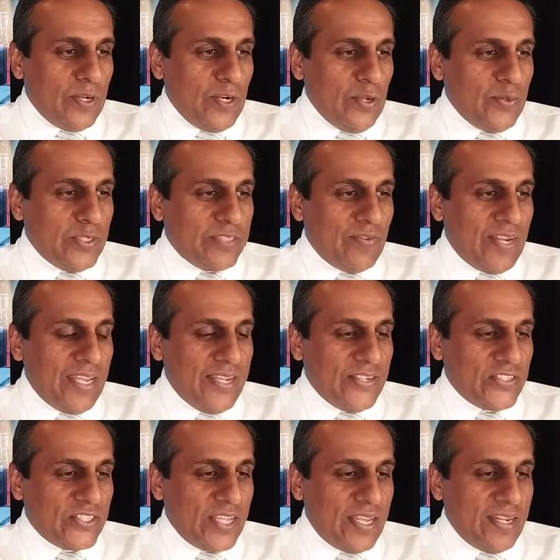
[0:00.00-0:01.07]
Luis Velez
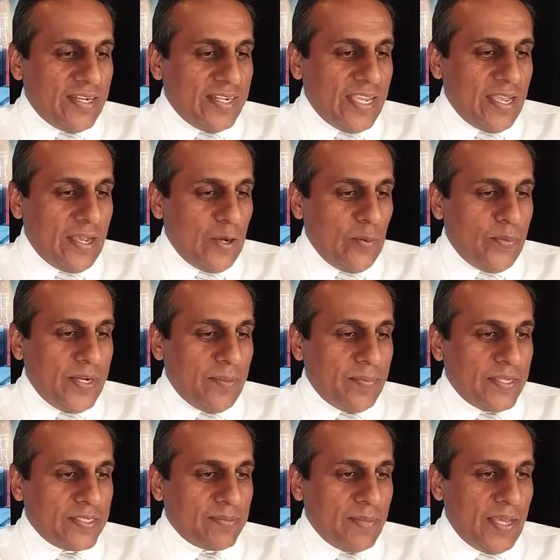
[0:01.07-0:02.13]
started opening up
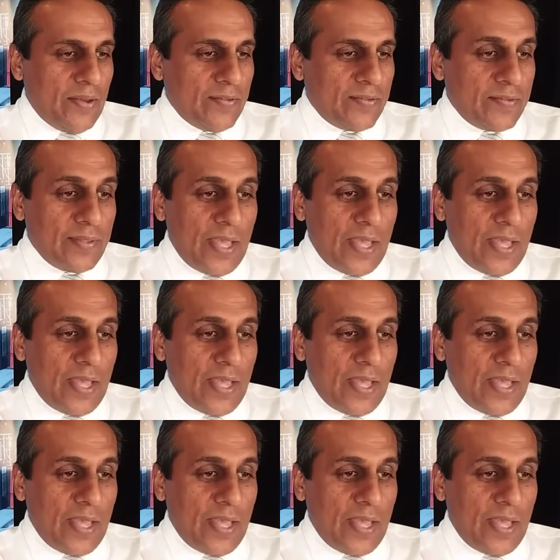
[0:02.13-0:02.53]
his mouth.